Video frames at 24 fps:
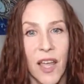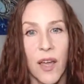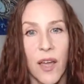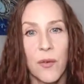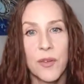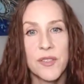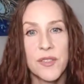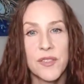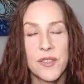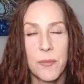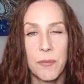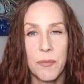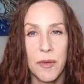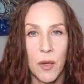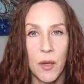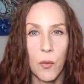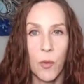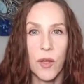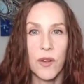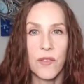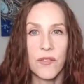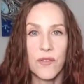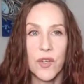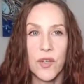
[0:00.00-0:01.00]
That one's a big
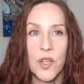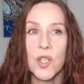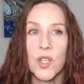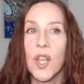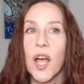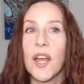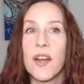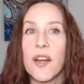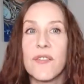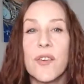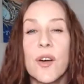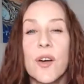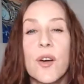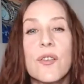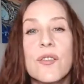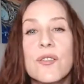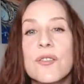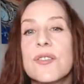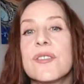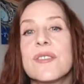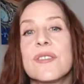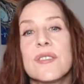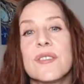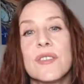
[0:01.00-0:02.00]
one for a lot of
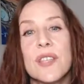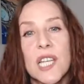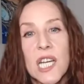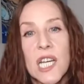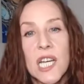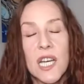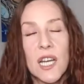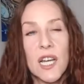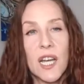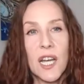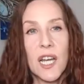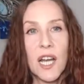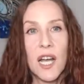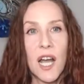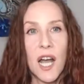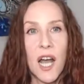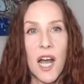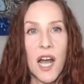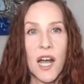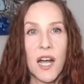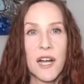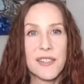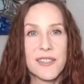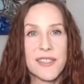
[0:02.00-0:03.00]
folks.
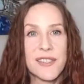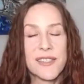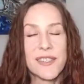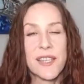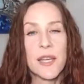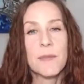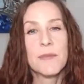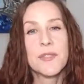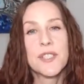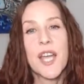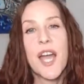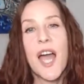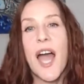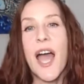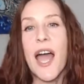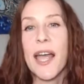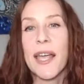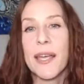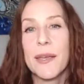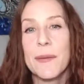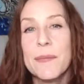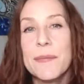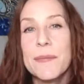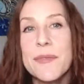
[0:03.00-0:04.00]

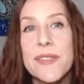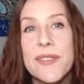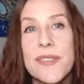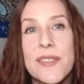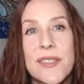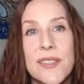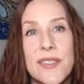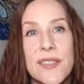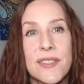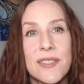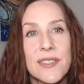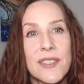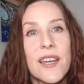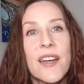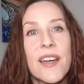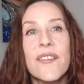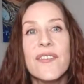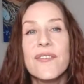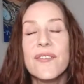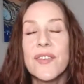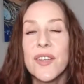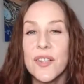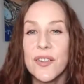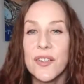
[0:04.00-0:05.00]
Sometimes a
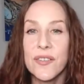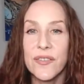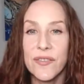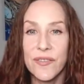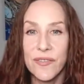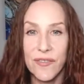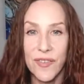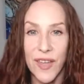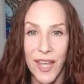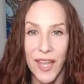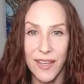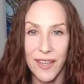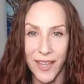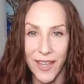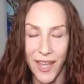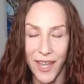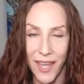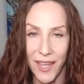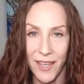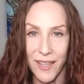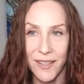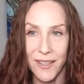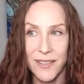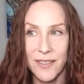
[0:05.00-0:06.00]
fear of
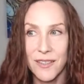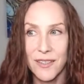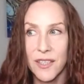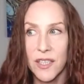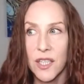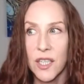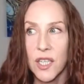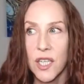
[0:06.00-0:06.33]
failing